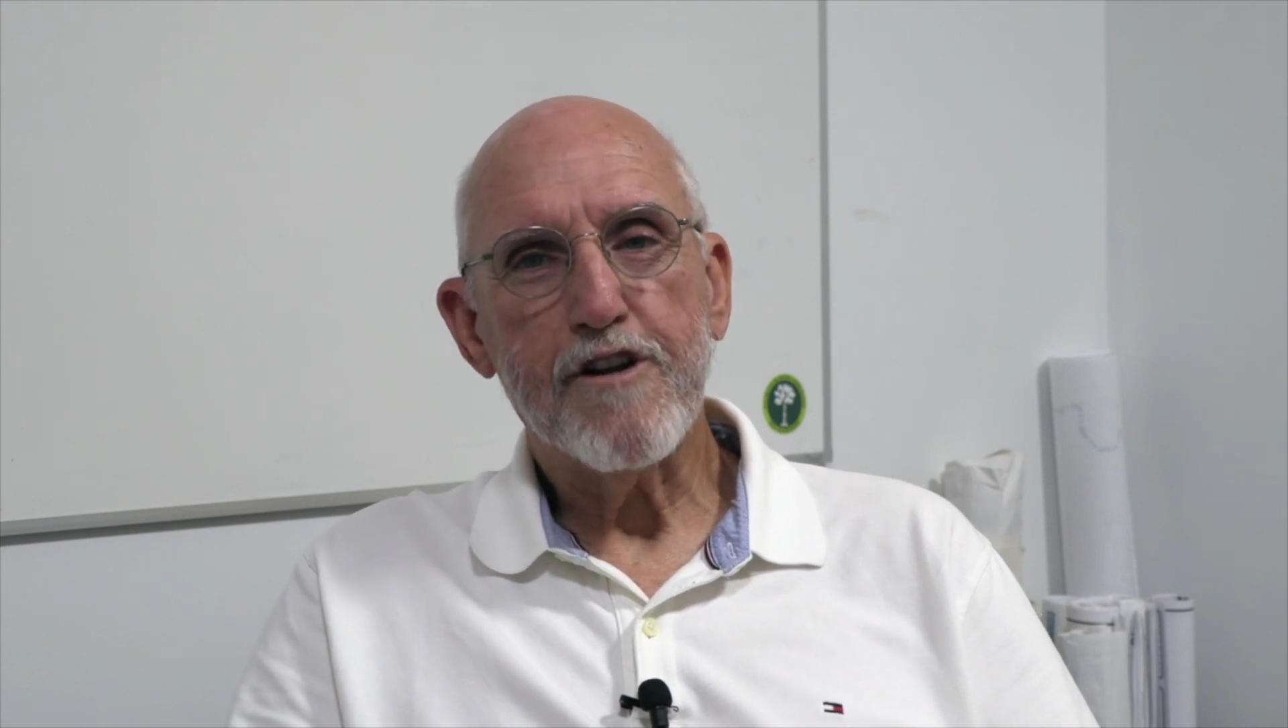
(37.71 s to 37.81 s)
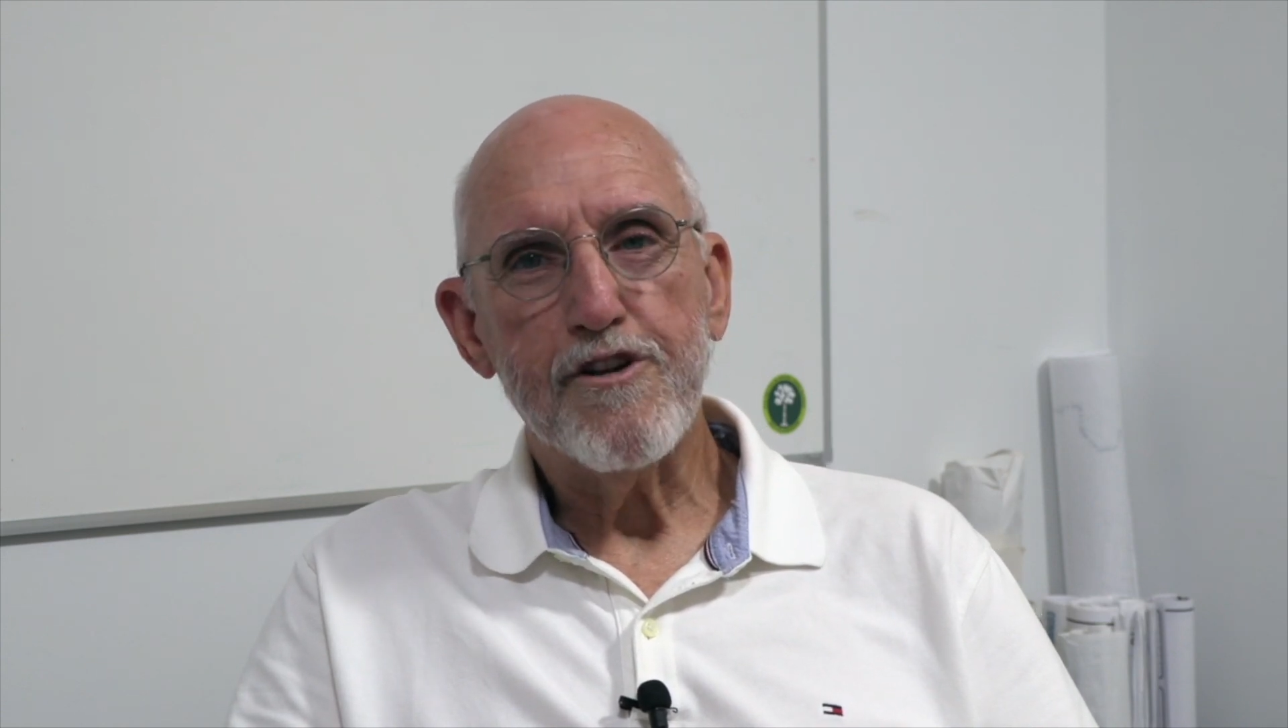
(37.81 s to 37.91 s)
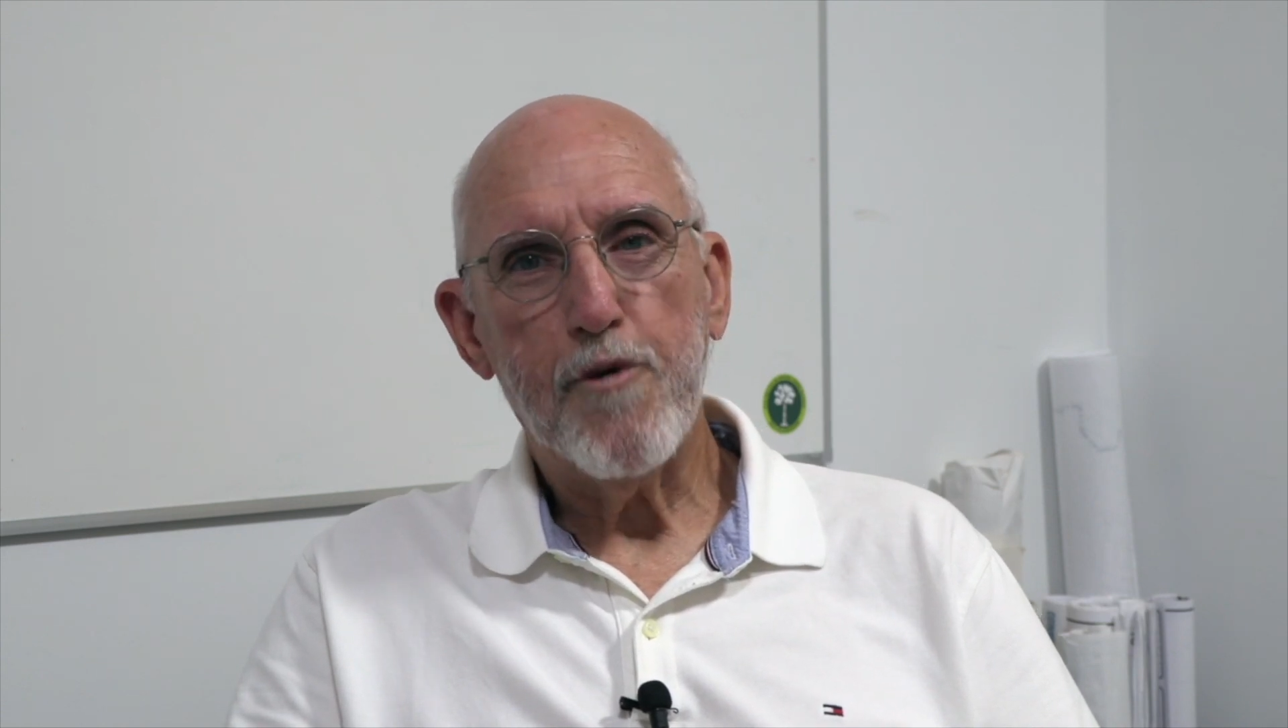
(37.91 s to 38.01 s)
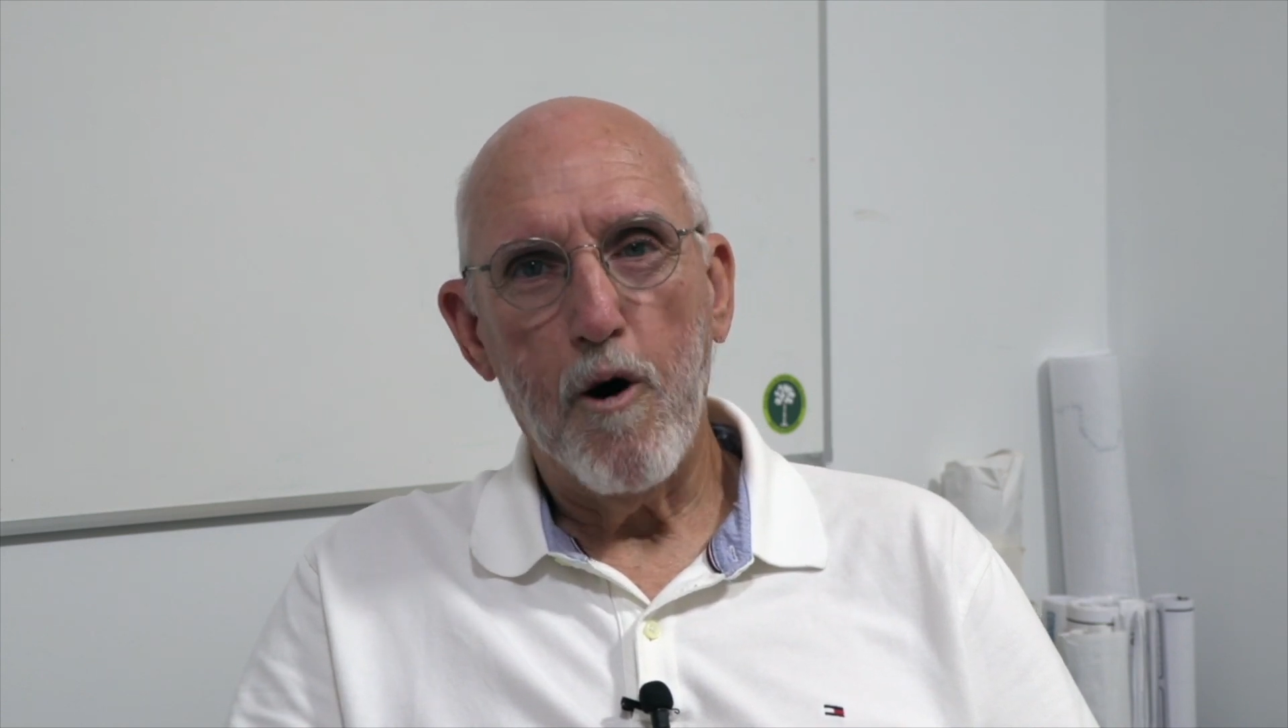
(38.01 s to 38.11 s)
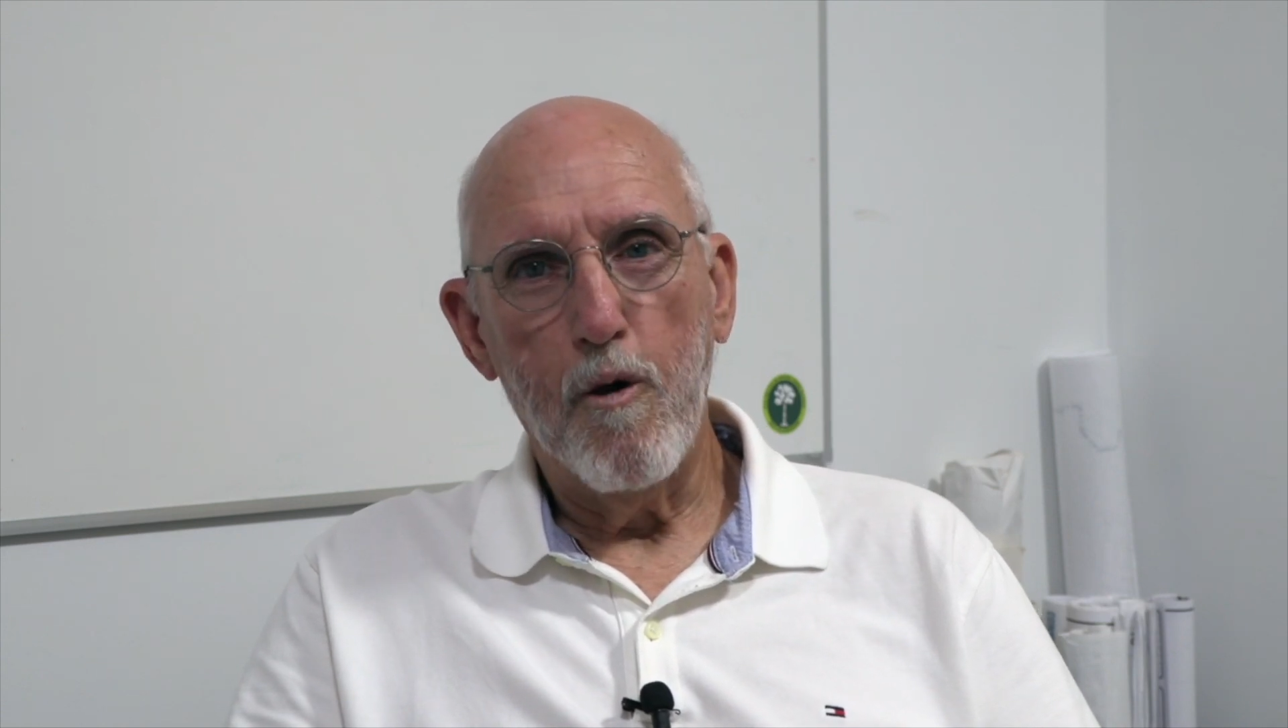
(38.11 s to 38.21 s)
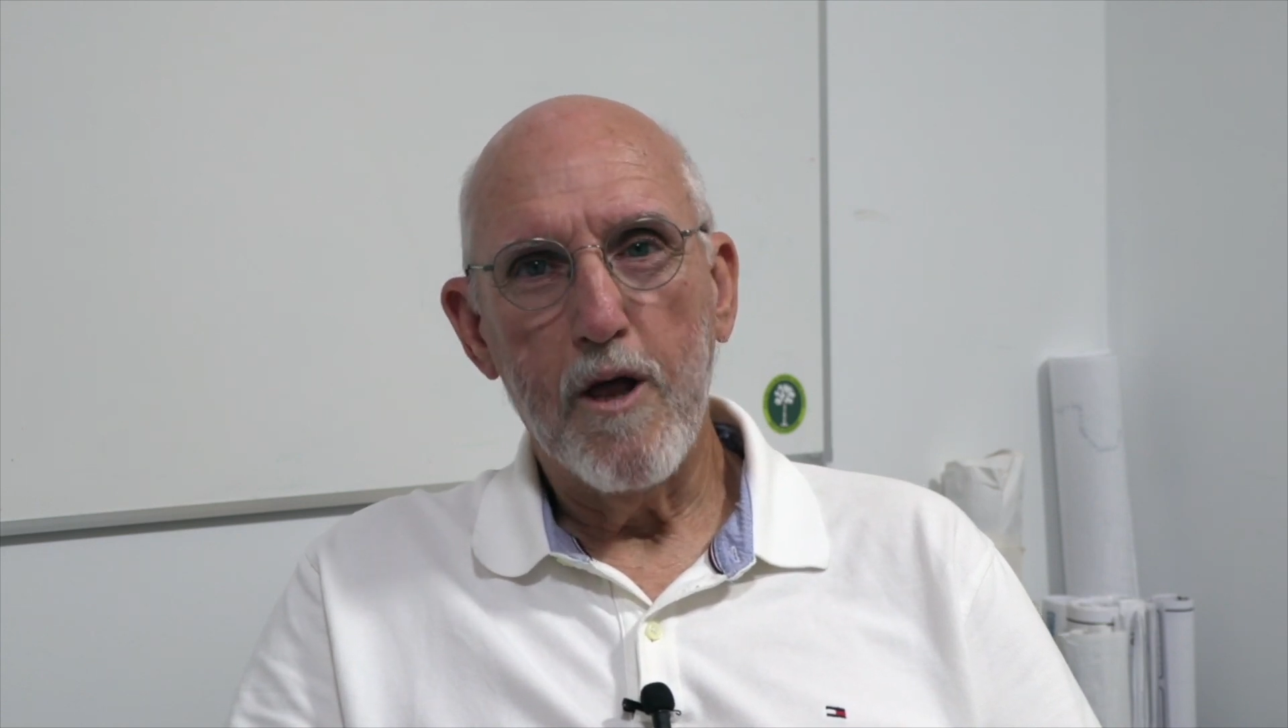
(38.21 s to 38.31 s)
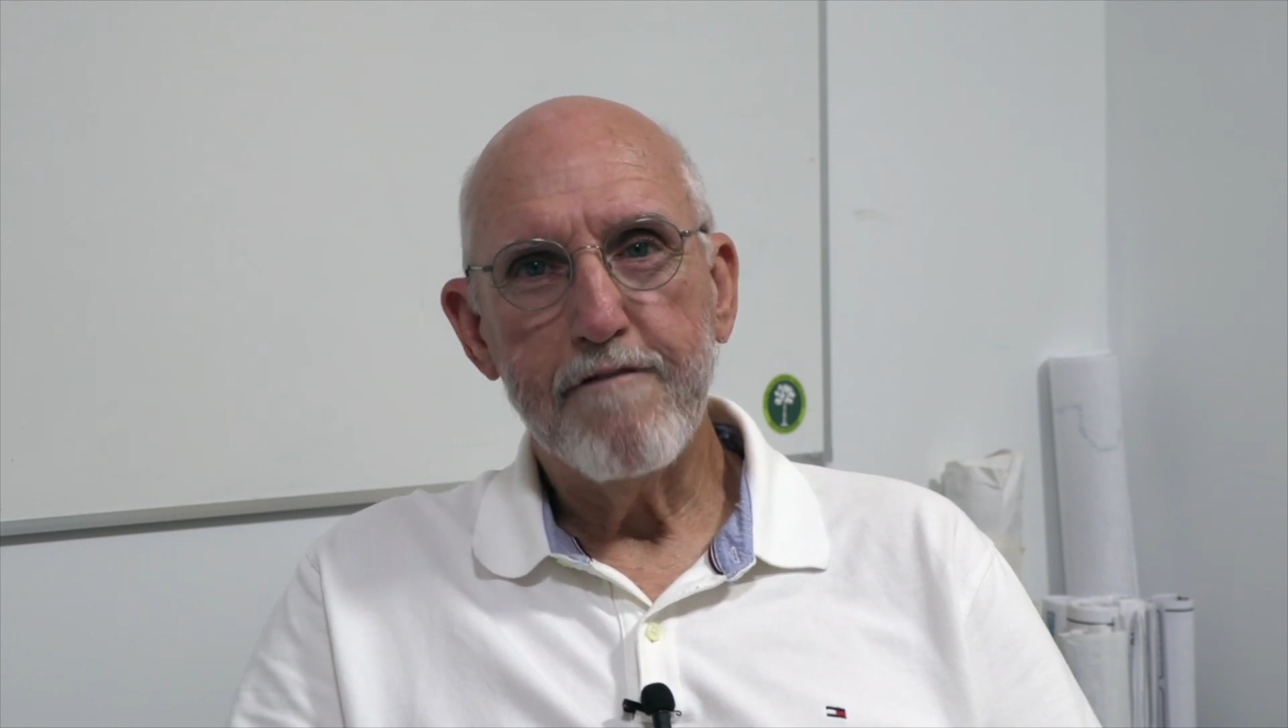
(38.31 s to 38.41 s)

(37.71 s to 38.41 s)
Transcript: control